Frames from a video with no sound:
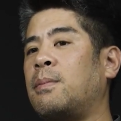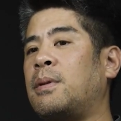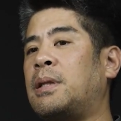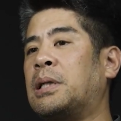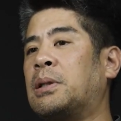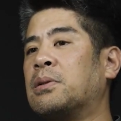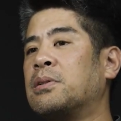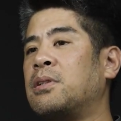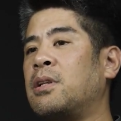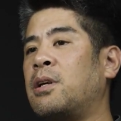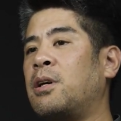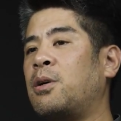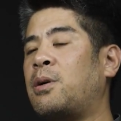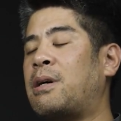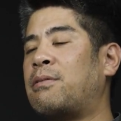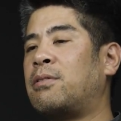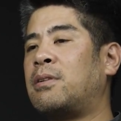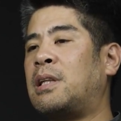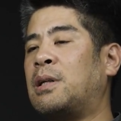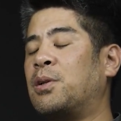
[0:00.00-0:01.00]
There was
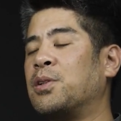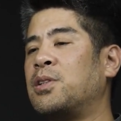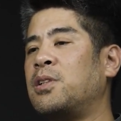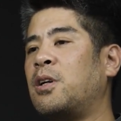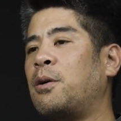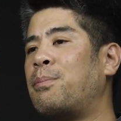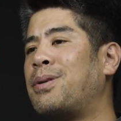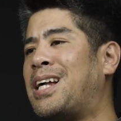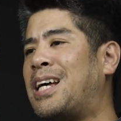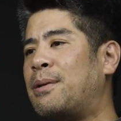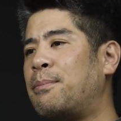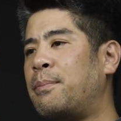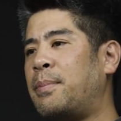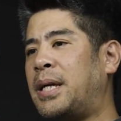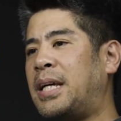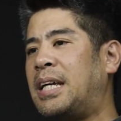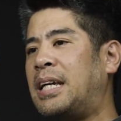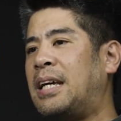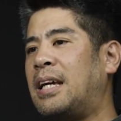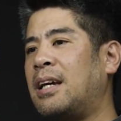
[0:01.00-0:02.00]
no plan
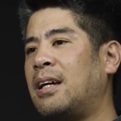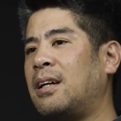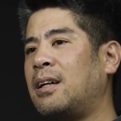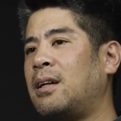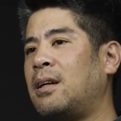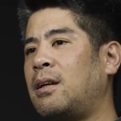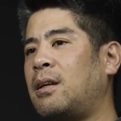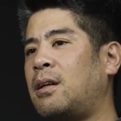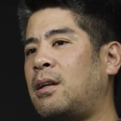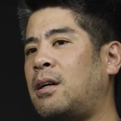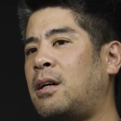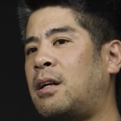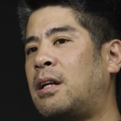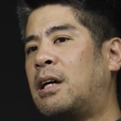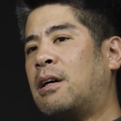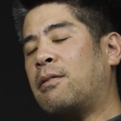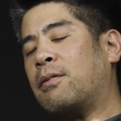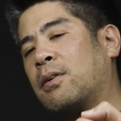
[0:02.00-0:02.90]
B, and